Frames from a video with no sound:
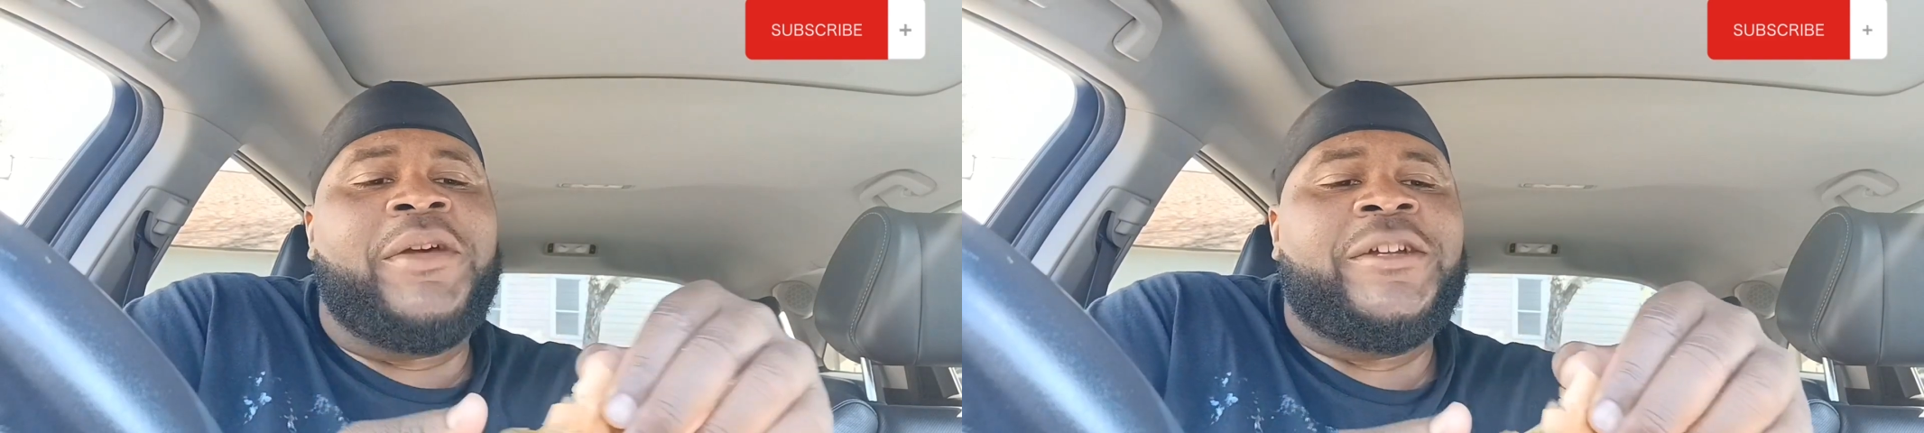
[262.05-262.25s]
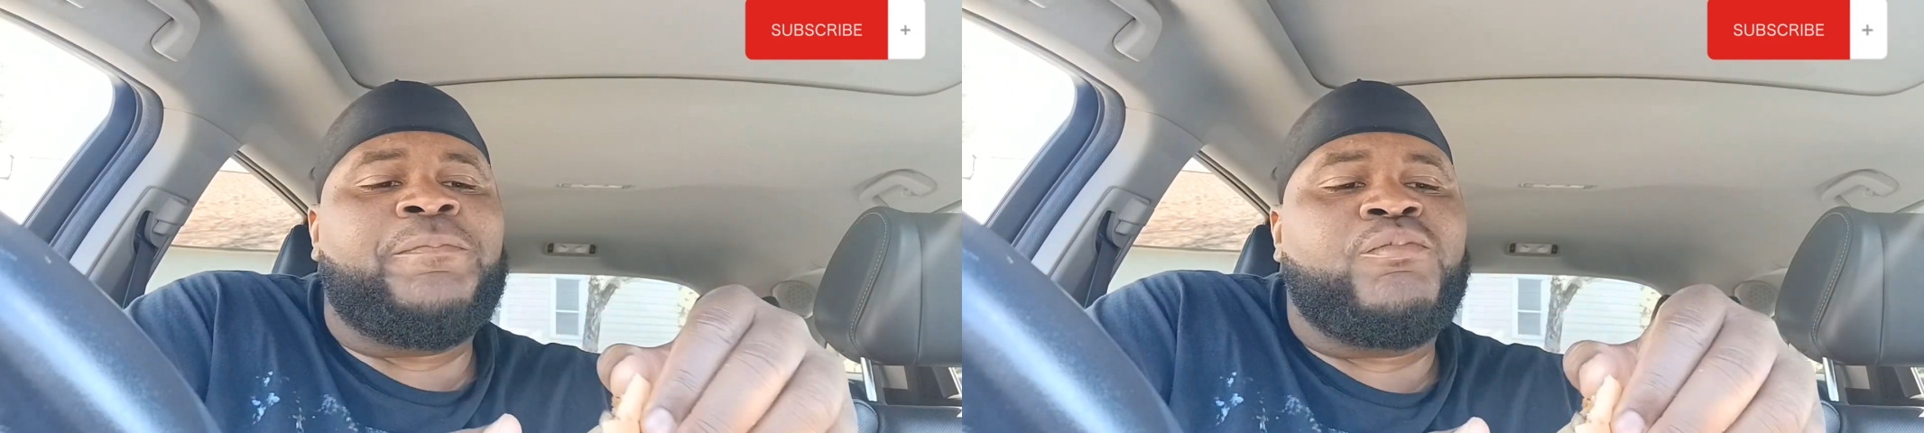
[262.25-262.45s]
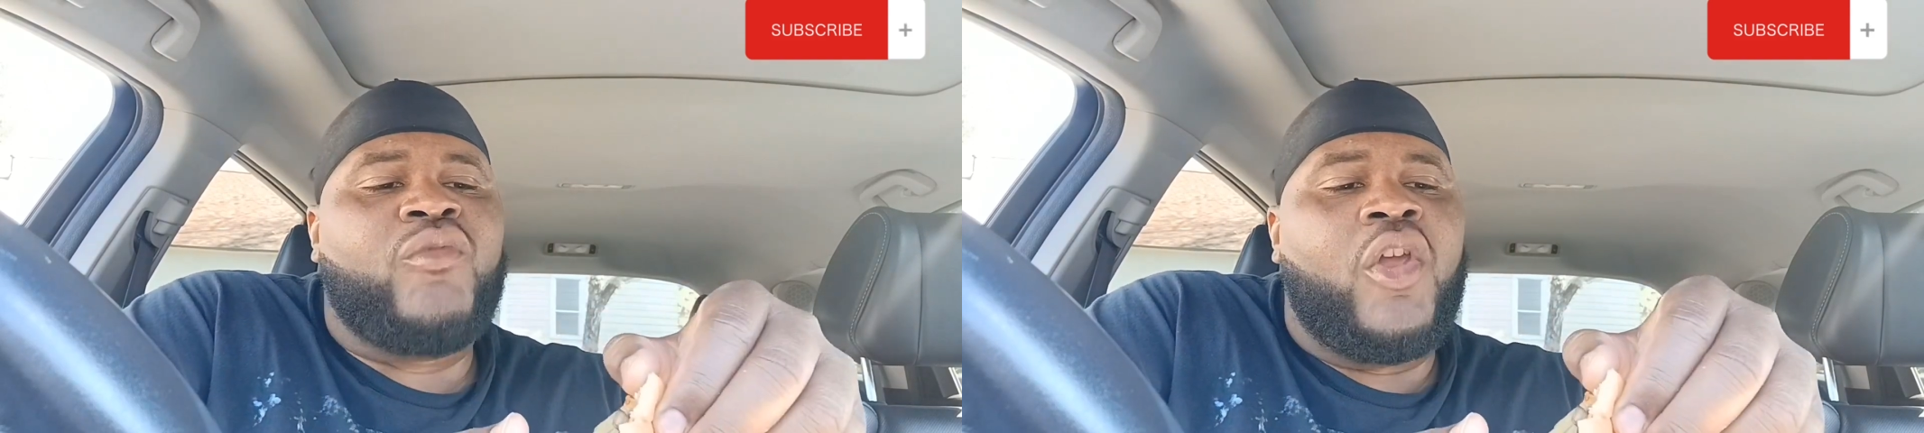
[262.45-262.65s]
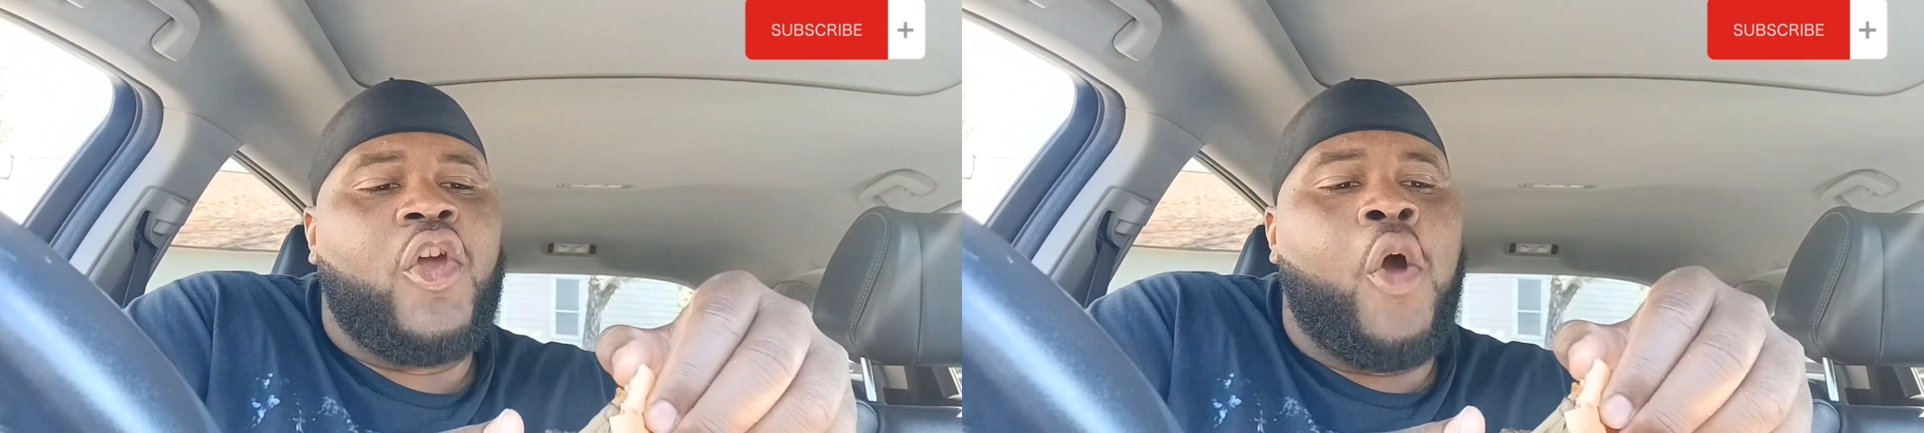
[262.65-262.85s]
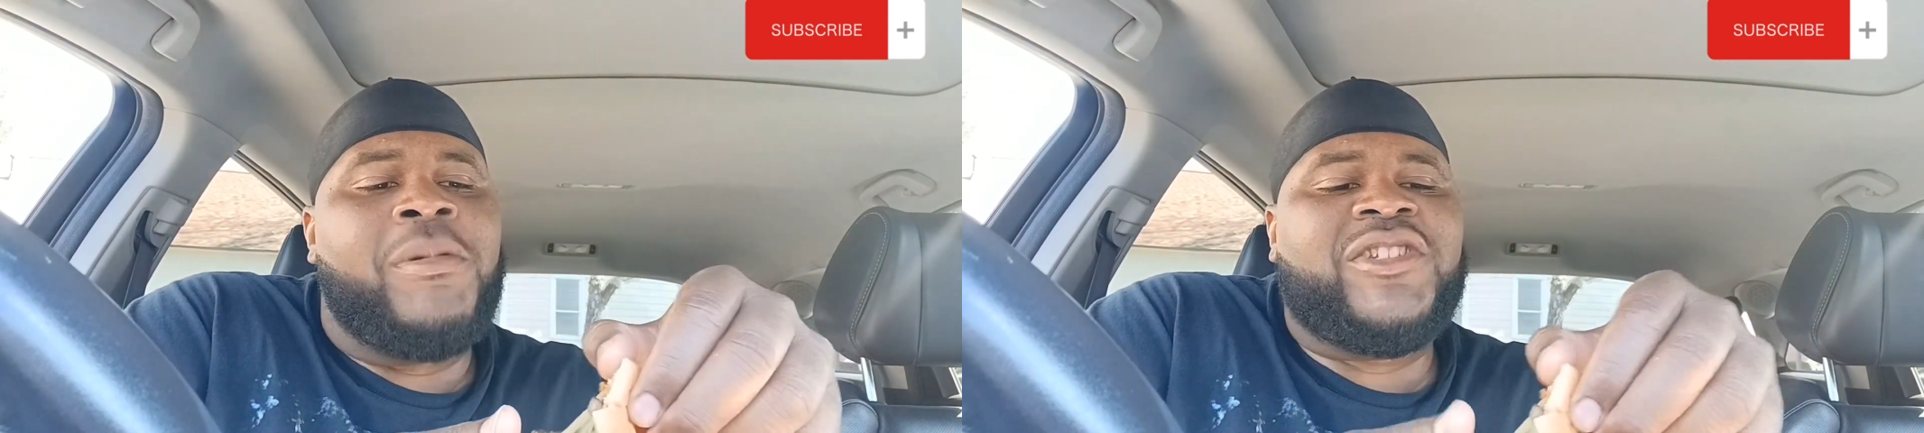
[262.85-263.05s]
man.
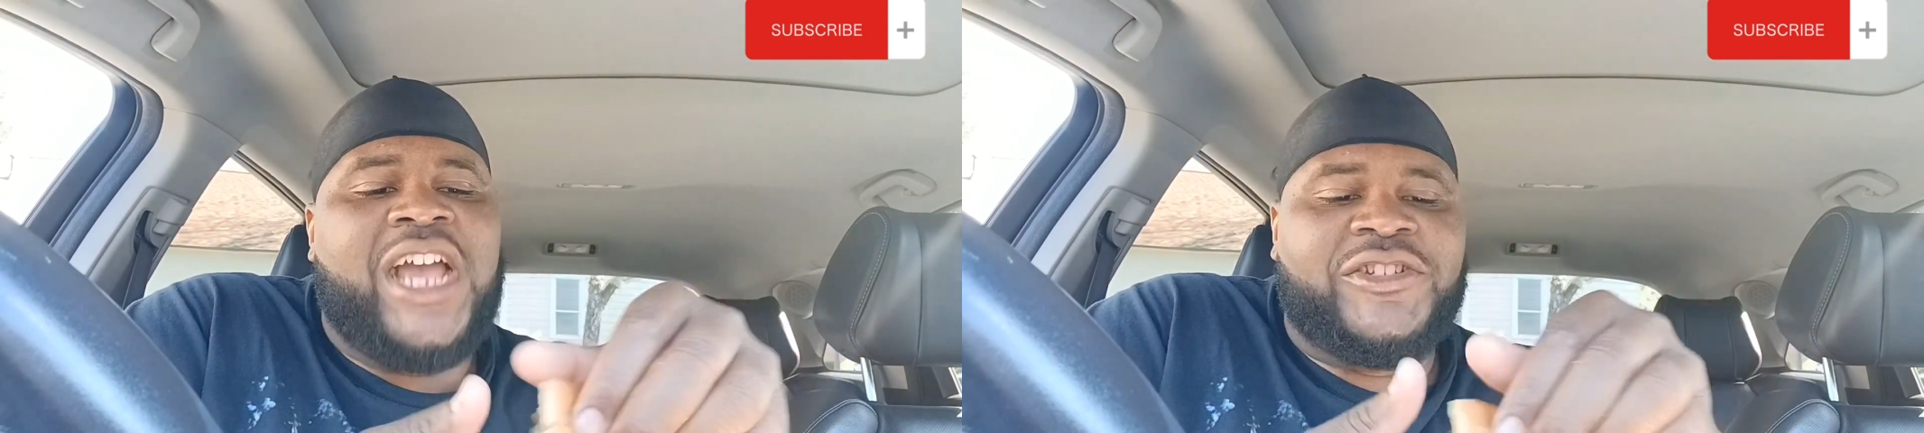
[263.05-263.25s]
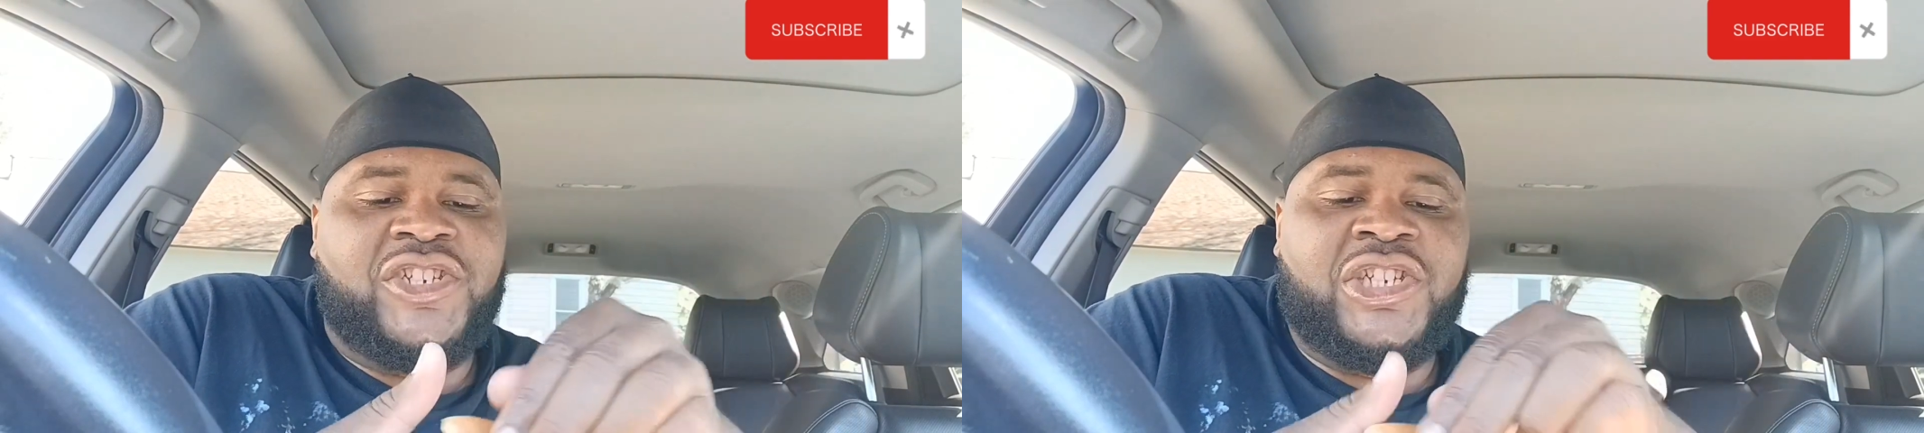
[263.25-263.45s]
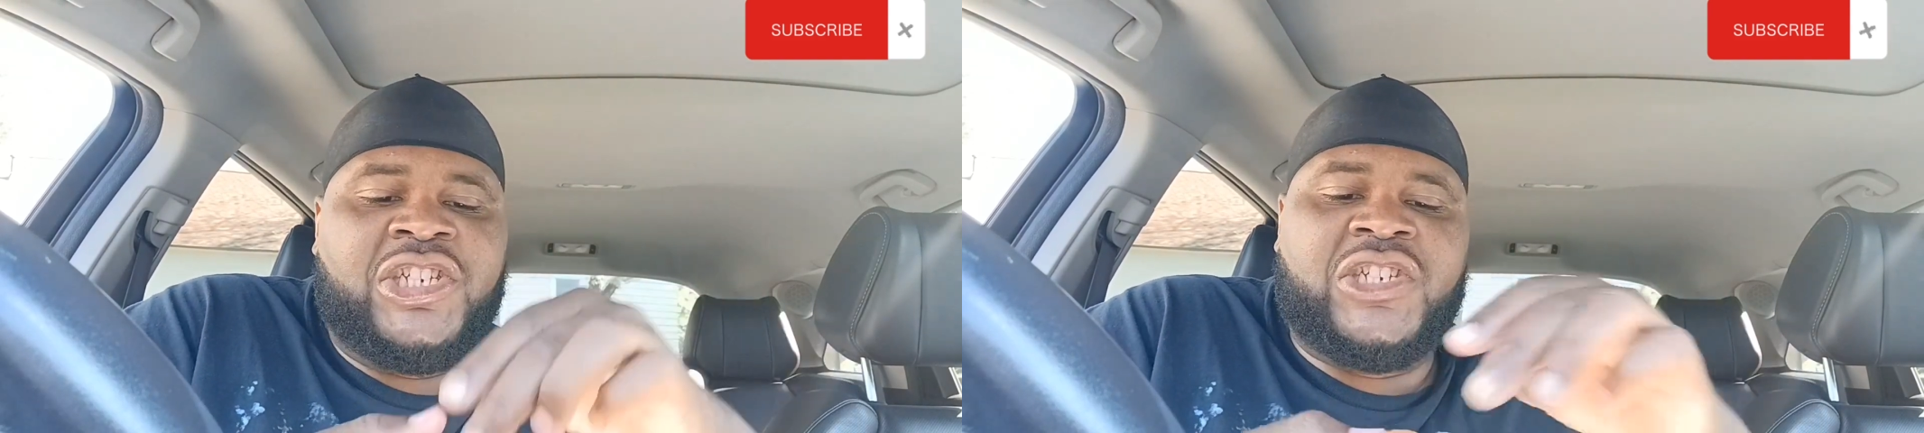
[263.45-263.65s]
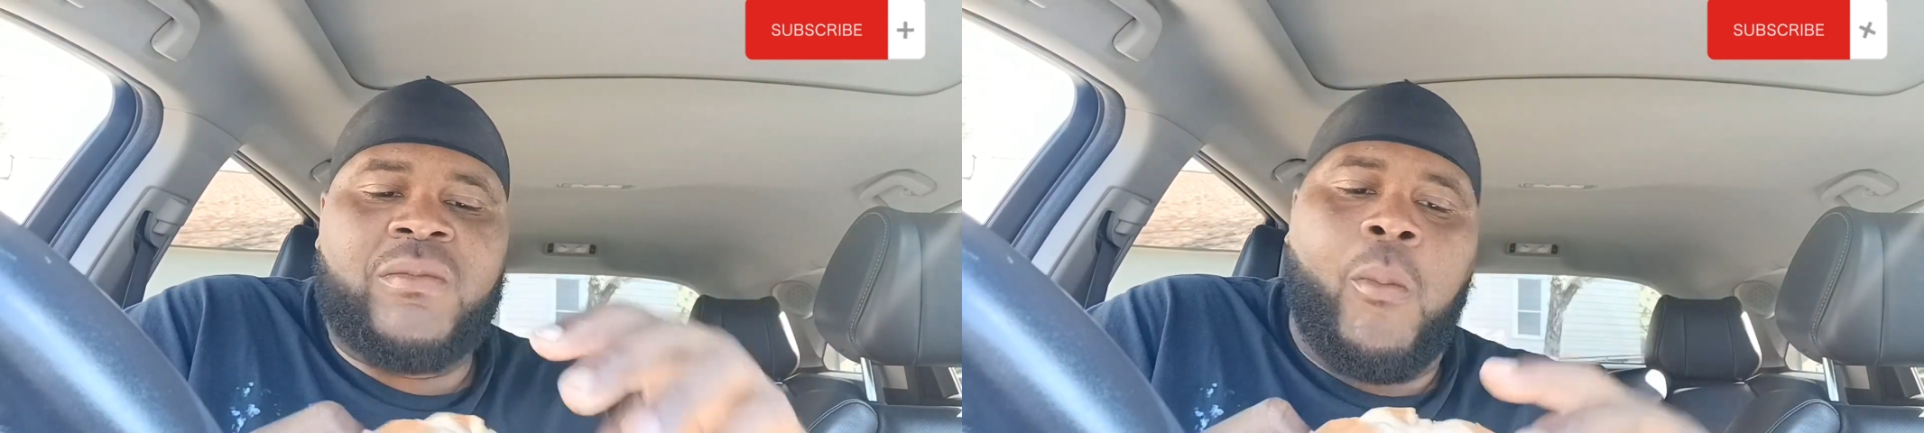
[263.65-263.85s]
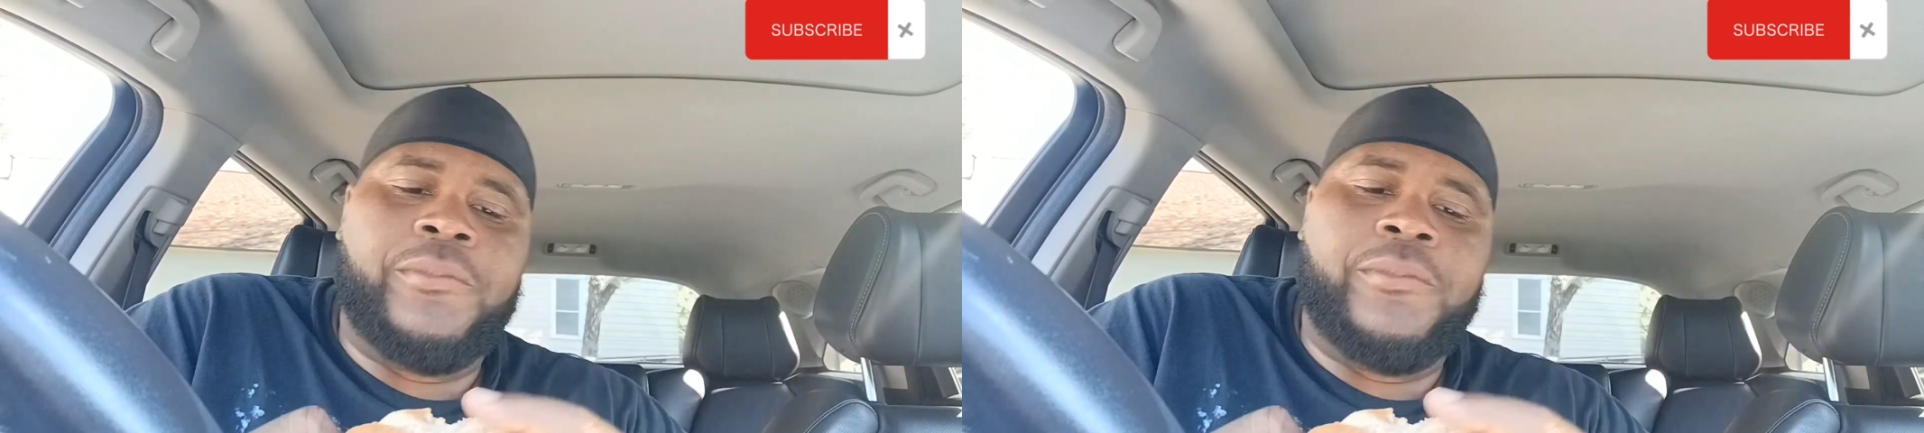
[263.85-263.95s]
Kobe Jack cheese.